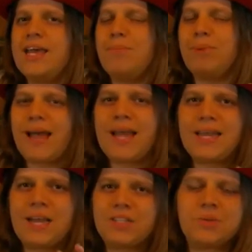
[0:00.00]

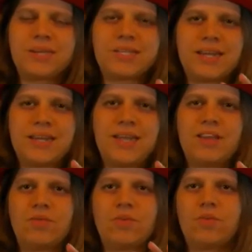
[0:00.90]
planning on doing a
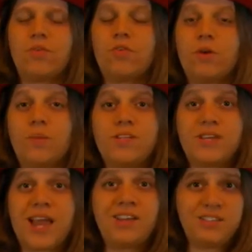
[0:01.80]
dedicated review for it, which
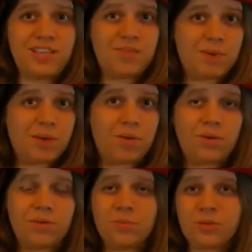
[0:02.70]
actually gave me a
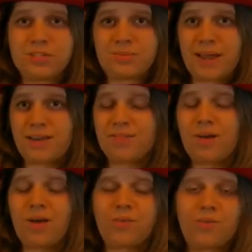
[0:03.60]
whole new perspective
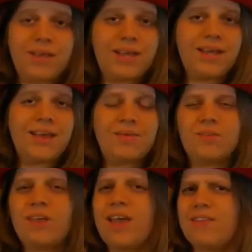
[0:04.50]
on reading it. It was
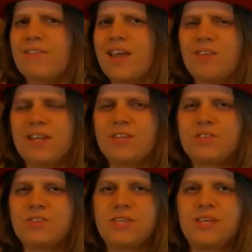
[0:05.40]
kind of an
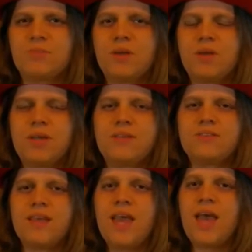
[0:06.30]
interesting
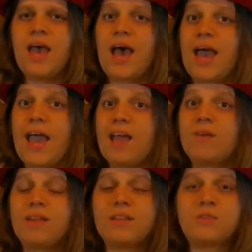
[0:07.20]
experience. I had
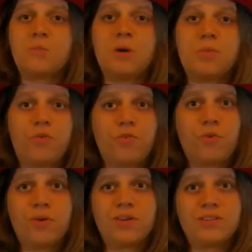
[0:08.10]
read this book
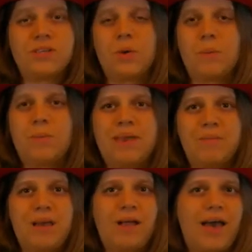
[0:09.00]
before, so
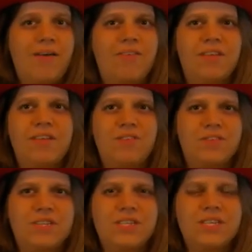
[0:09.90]
maybe I'll have a
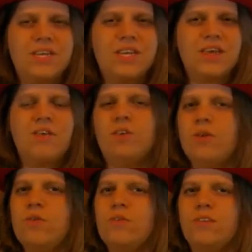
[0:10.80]
different
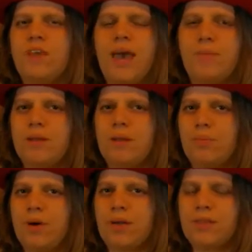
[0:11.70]
view than if it had been a
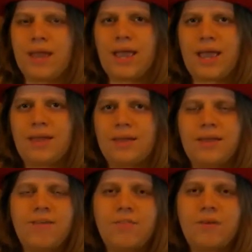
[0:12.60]
book that I had
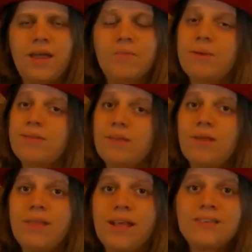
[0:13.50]
never read, but, you
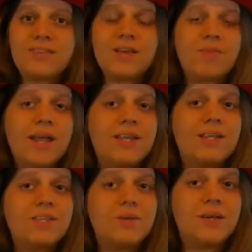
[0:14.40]
know, let's get right
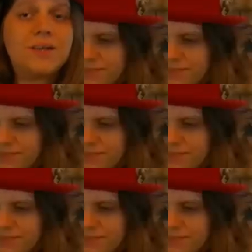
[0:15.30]
into it.